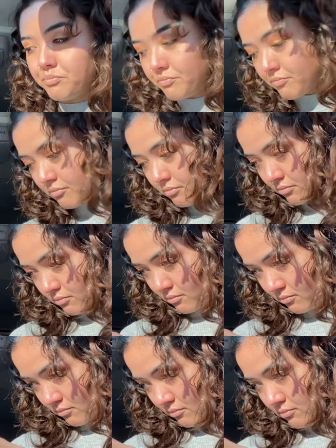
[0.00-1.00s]

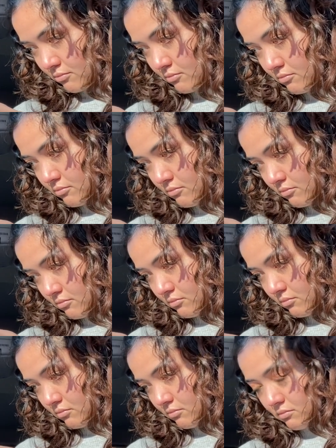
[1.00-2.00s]

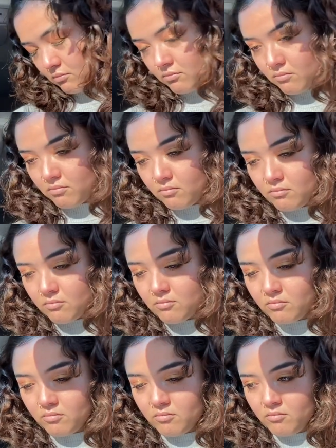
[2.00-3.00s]

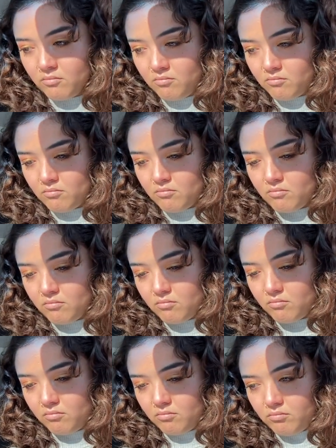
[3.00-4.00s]

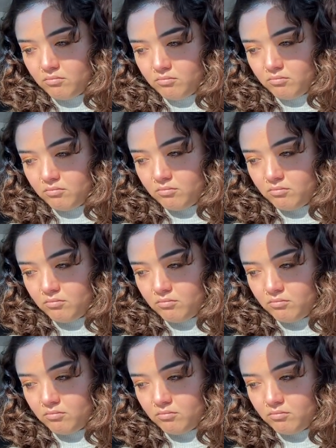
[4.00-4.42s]
(no one is talking)